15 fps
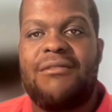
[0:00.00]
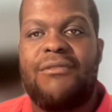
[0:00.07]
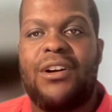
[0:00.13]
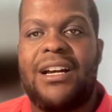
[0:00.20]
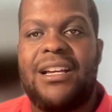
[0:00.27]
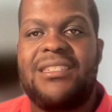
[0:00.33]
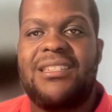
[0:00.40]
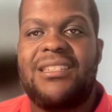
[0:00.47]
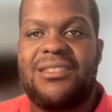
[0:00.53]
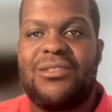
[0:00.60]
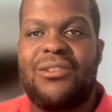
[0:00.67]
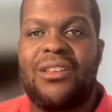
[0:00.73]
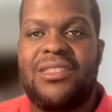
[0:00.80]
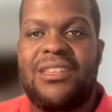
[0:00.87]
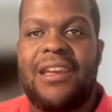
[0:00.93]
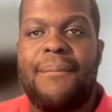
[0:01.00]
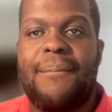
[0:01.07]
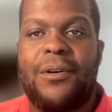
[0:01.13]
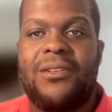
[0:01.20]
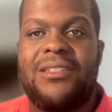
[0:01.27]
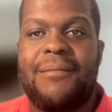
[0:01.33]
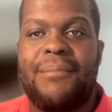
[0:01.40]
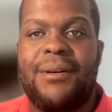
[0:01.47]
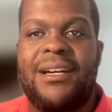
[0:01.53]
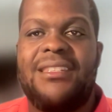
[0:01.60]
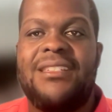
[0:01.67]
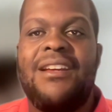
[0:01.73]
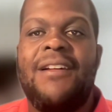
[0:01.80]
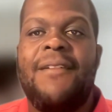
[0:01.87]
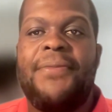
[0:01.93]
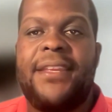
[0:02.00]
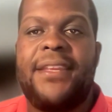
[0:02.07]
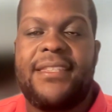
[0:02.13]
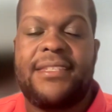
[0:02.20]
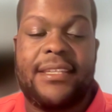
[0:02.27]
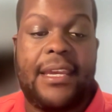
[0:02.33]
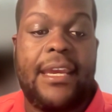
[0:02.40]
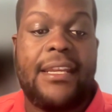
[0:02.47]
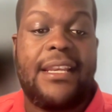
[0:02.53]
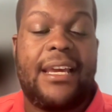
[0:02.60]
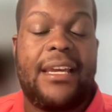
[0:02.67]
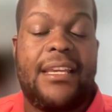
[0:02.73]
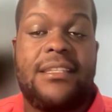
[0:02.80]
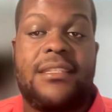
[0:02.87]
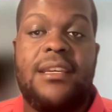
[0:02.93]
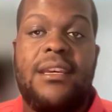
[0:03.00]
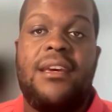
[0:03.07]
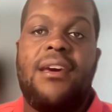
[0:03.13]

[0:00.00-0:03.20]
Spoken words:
For us, it's not the important part, it's the headlines.